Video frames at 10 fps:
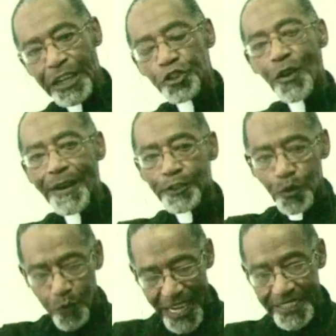about you
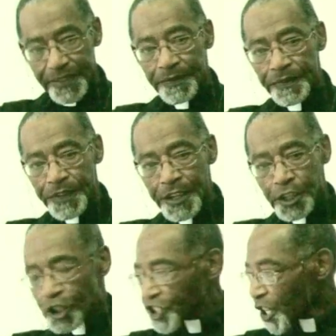having the right
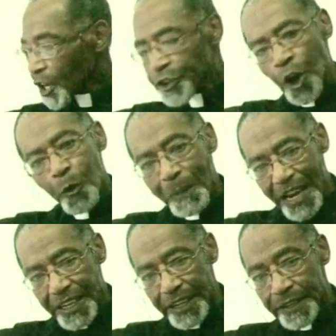to tell no
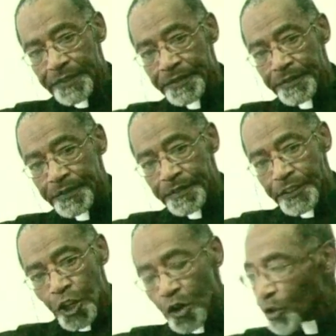man
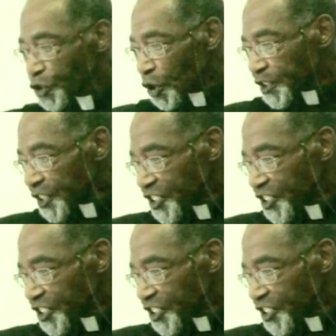who took the